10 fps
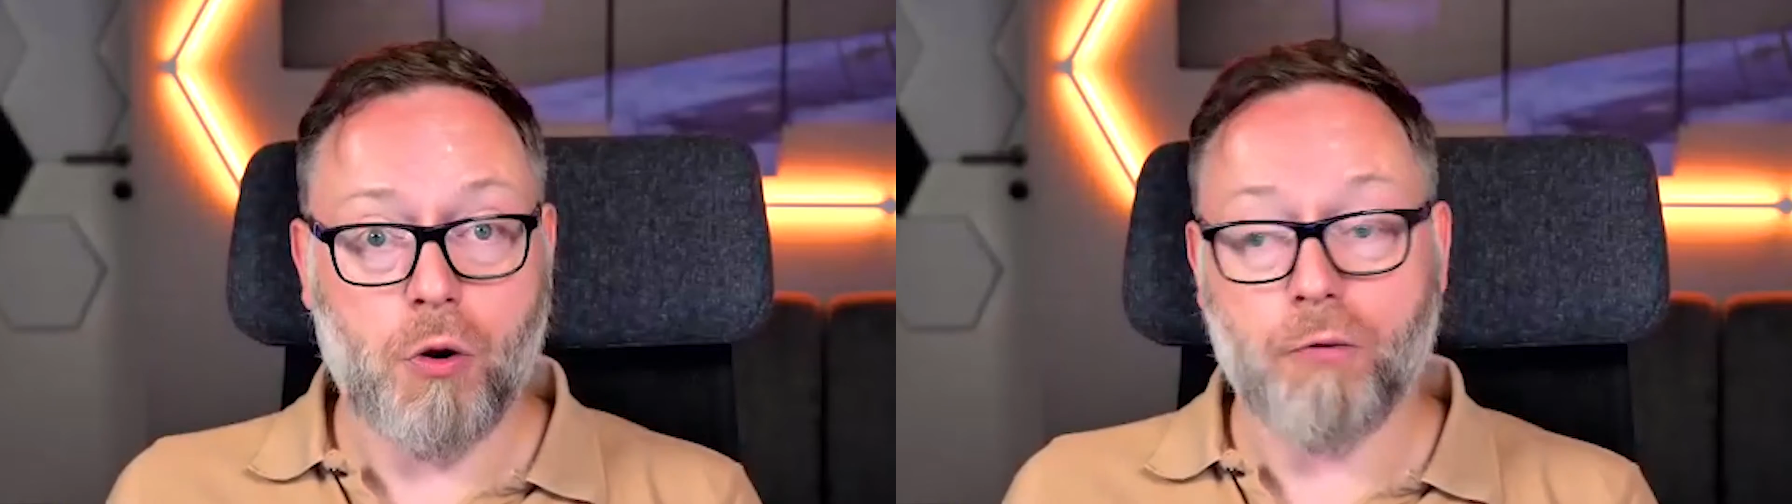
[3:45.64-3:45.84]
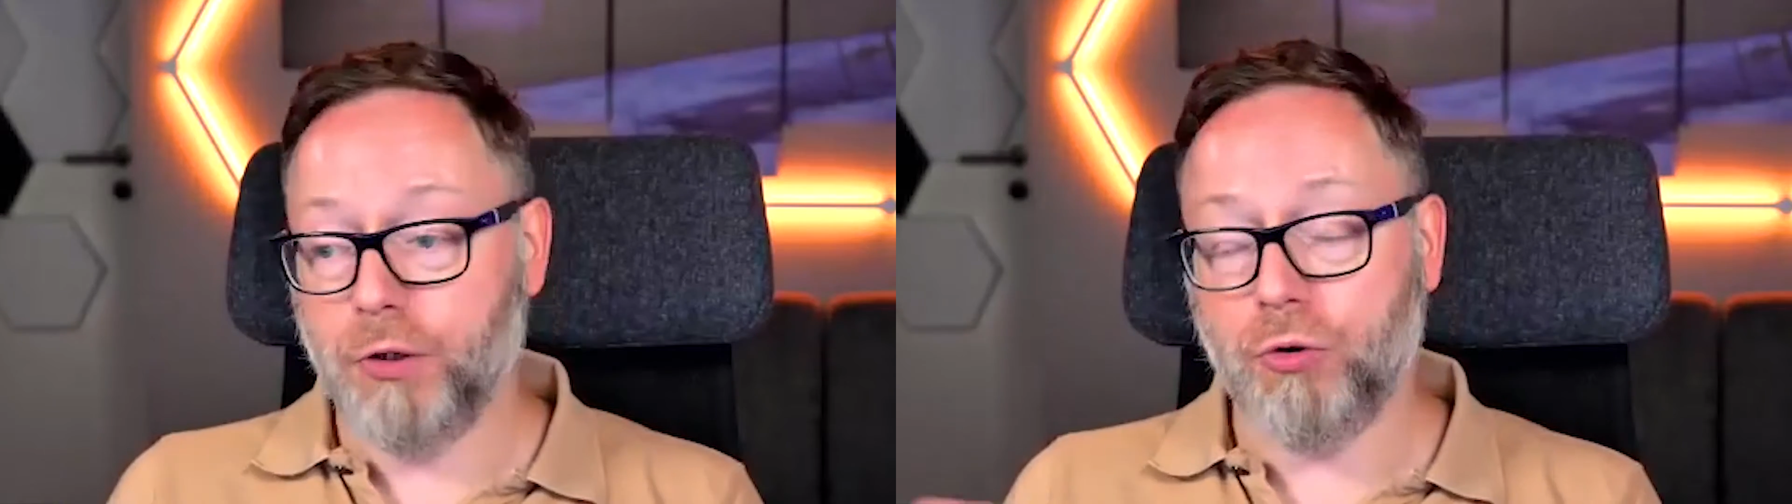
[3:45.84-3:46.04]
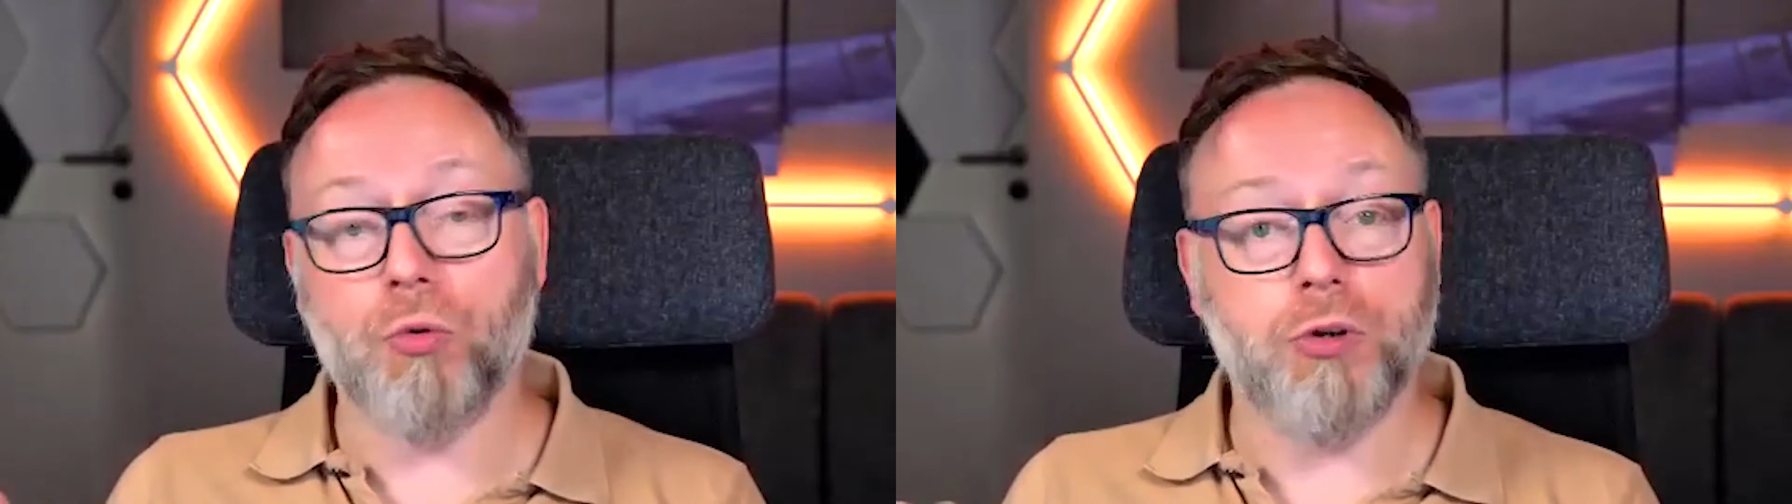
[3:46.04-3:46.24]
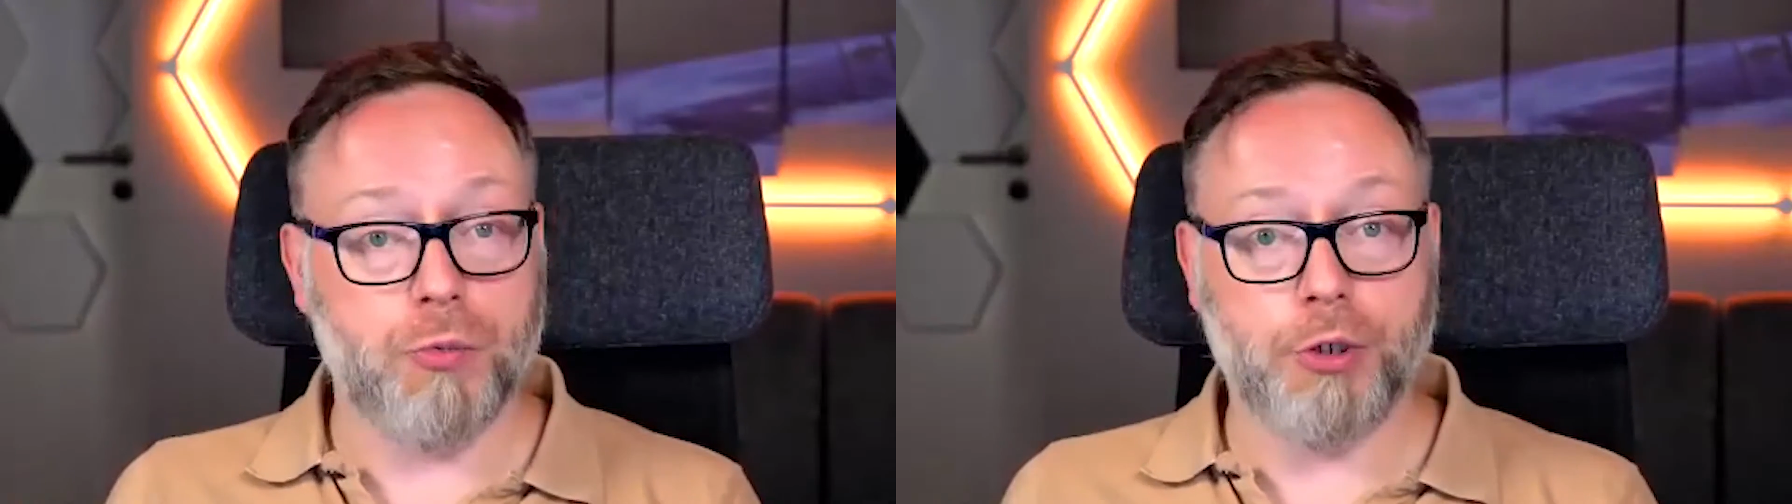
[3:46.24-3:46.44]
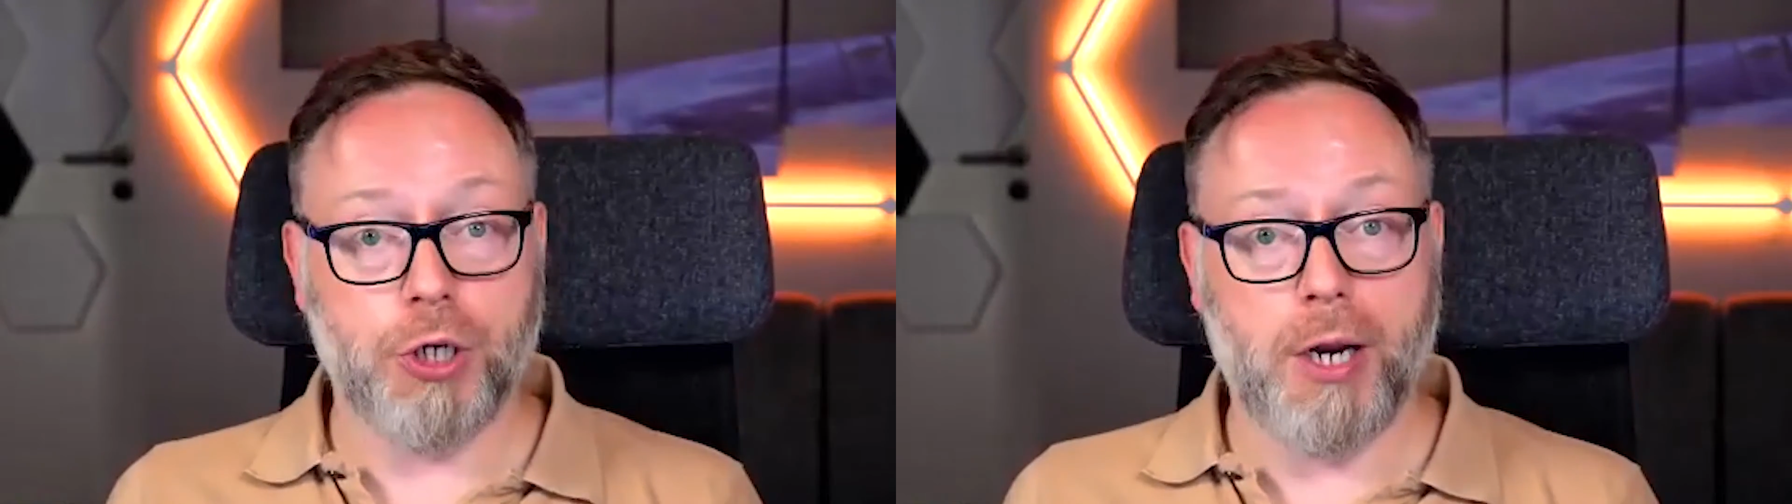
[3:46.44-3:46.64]
of the
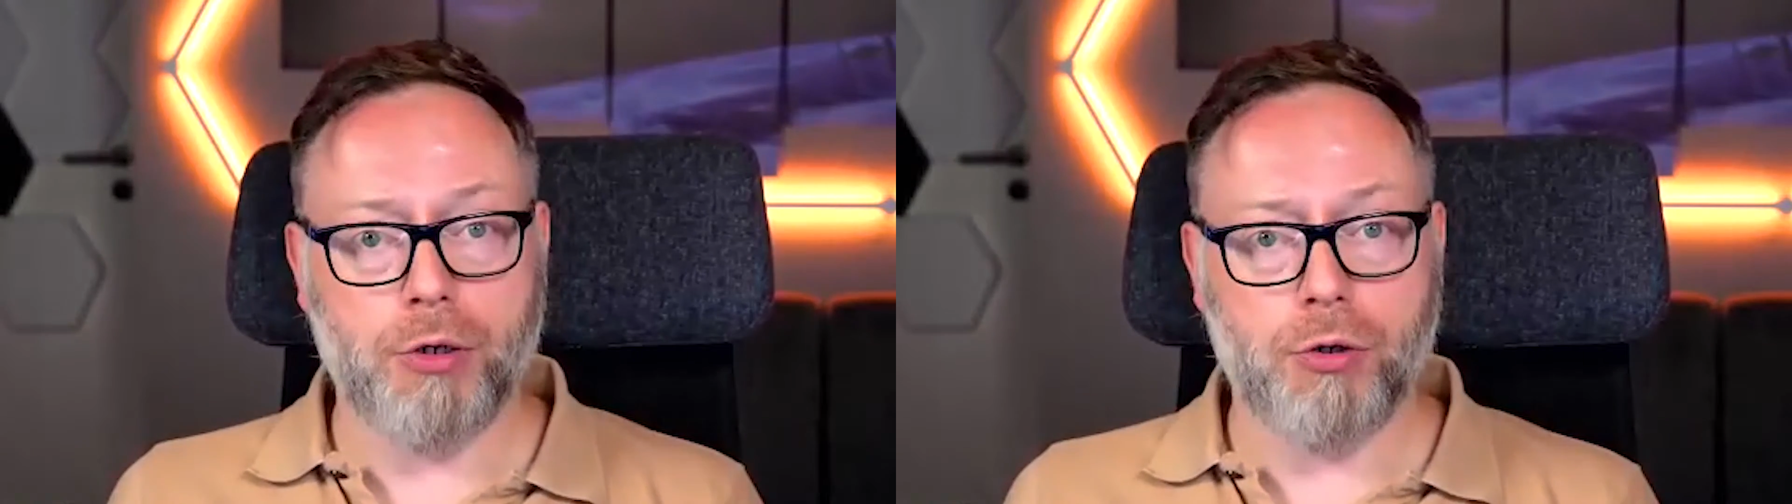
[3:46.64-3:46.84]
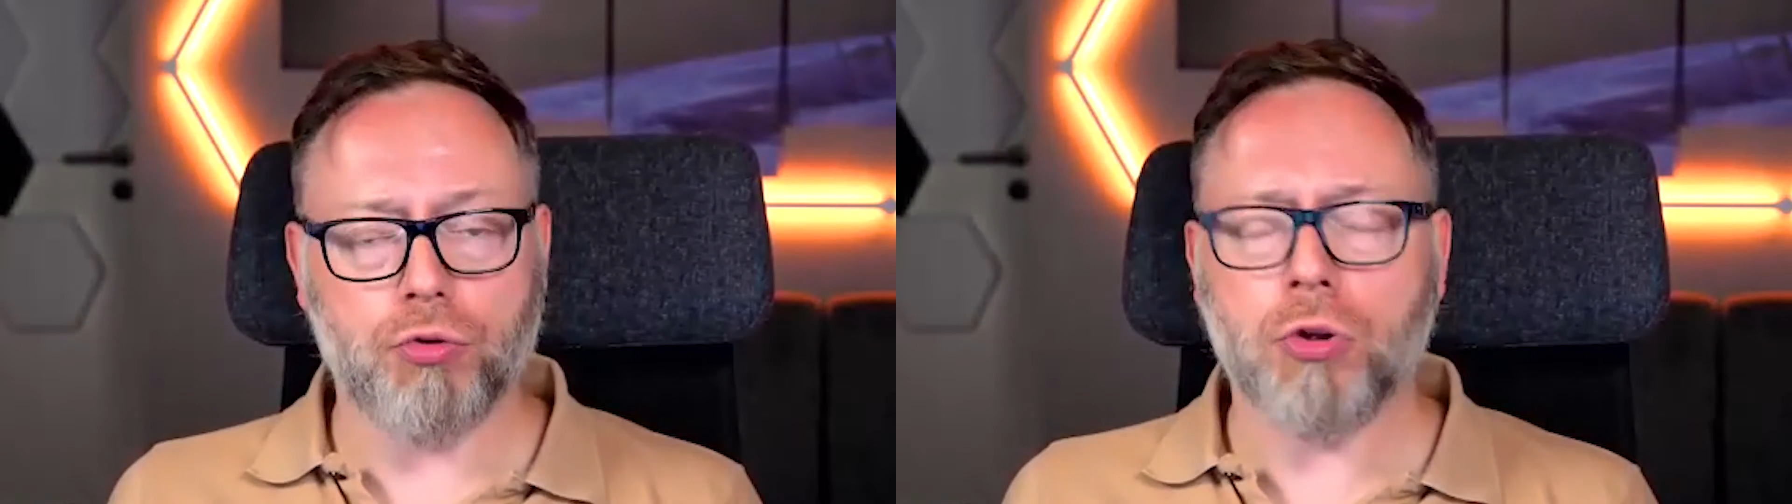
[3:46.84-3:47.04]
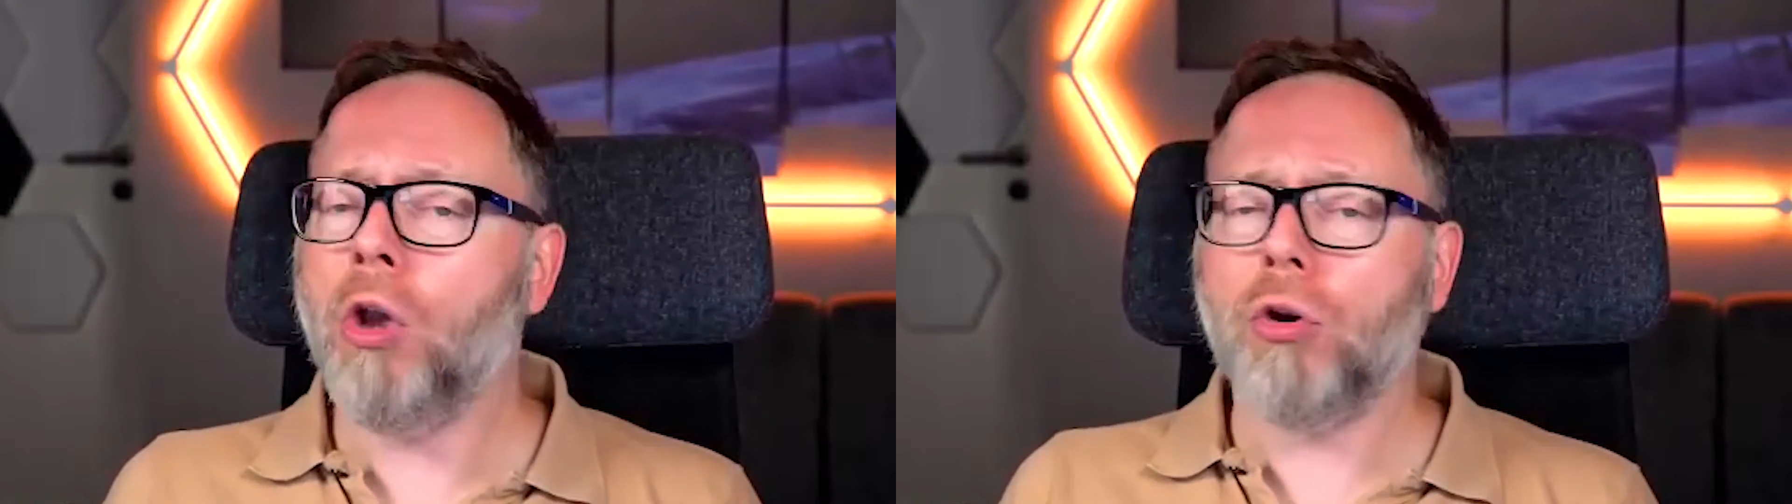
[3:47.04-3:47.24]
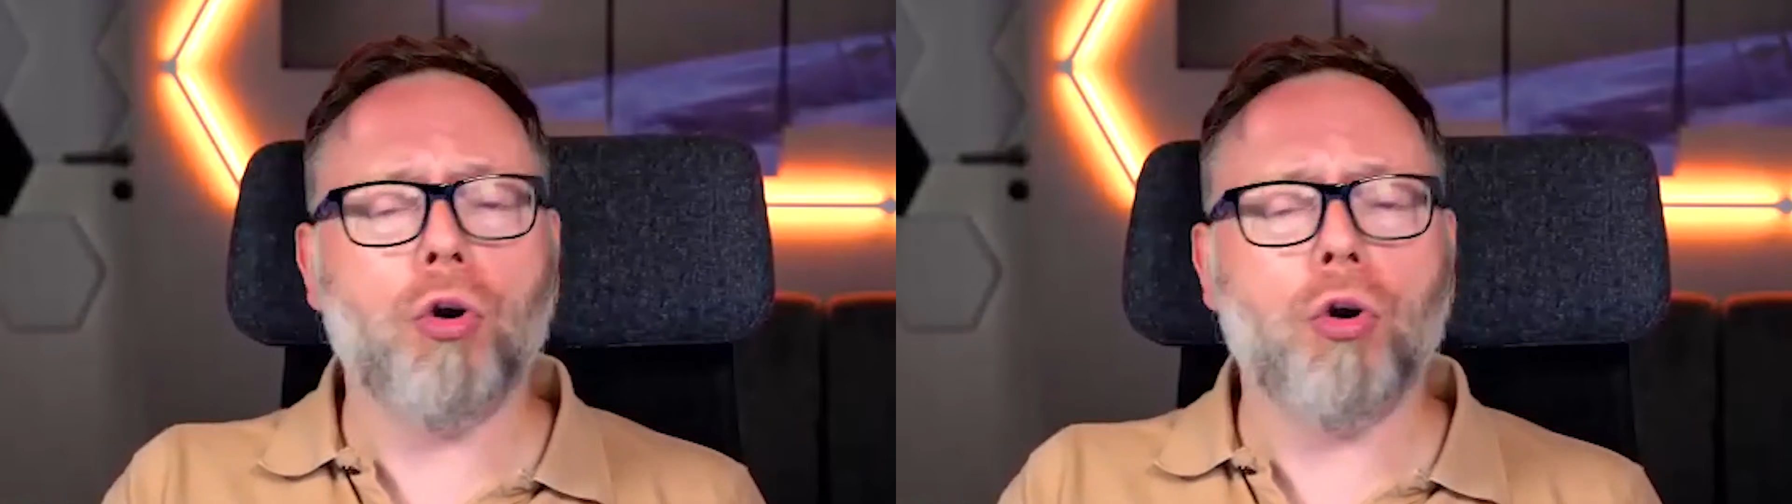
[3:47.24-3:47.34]
tools which I use.